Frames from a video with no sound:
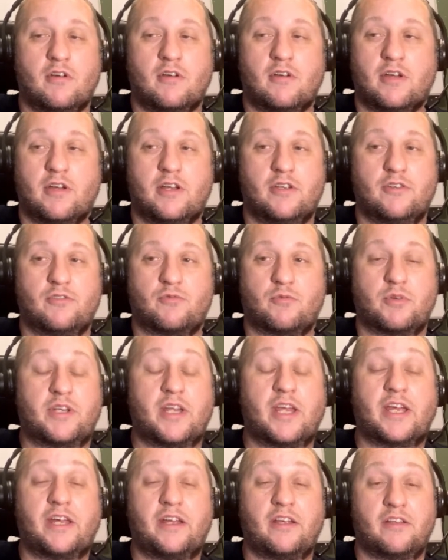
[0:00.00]
is
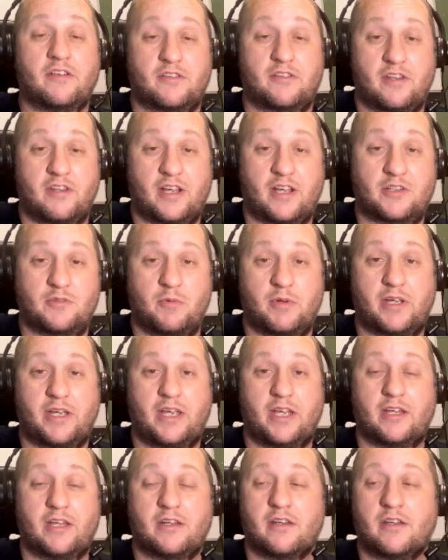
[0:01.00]
ridiculous the next
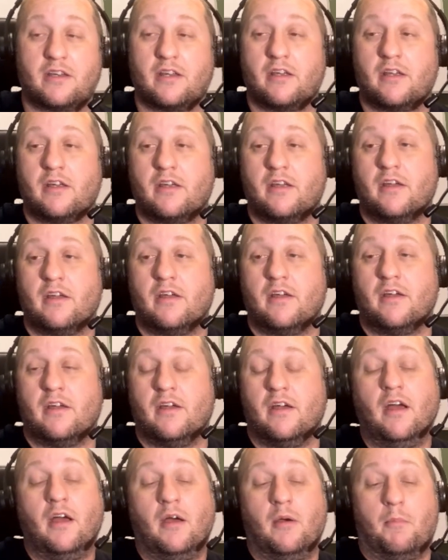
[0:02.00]
weekend.
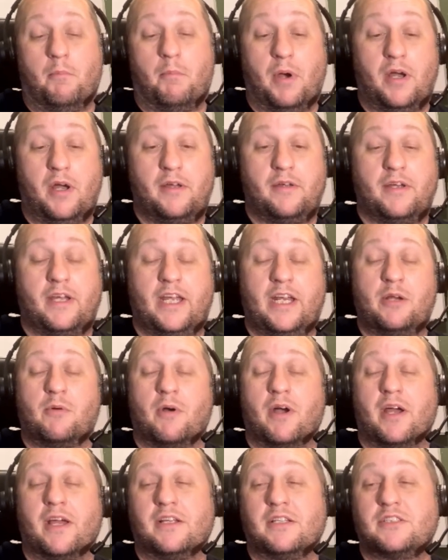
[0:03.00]
But
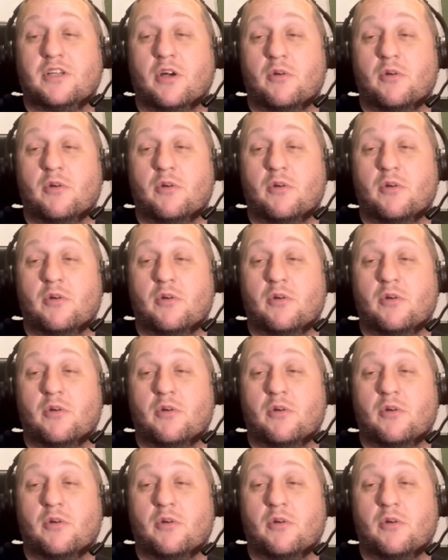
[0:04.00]
anyway, so